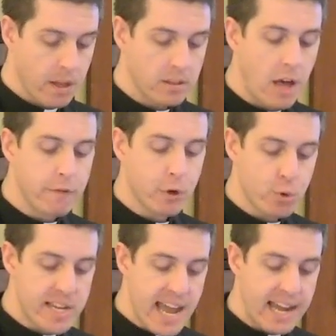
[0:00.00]
love
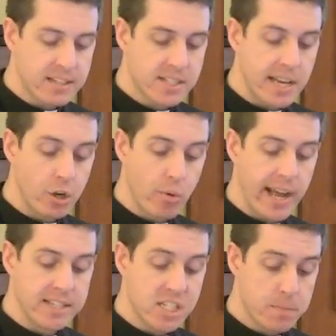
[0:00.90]
creates and
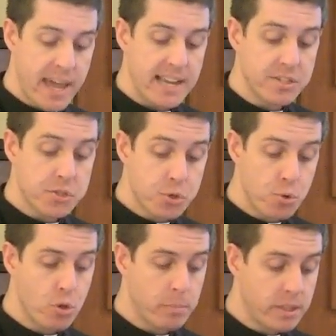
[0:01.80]
grants space
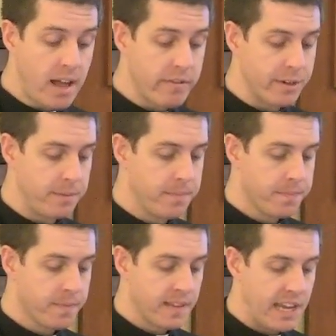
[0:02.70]
to the beloved,
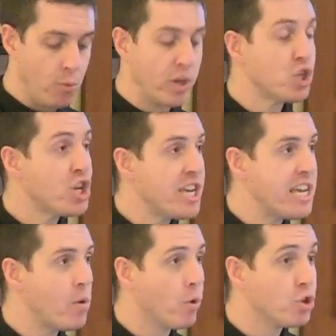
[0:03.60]
in which
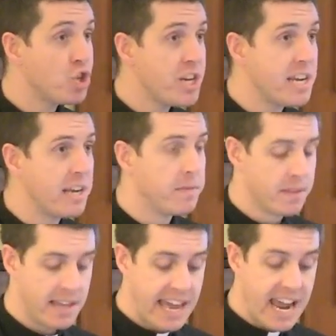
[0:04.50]
he or she
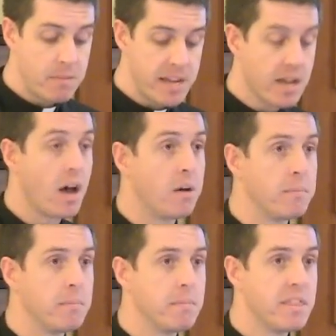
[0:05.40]
can
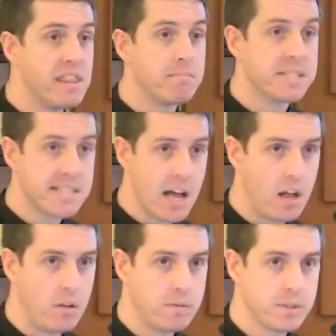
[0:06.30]
become
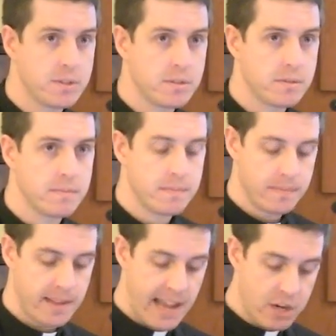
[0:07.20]
themselves,
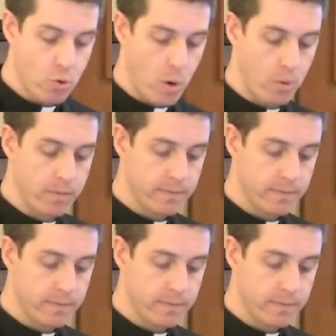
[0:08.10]
end quote.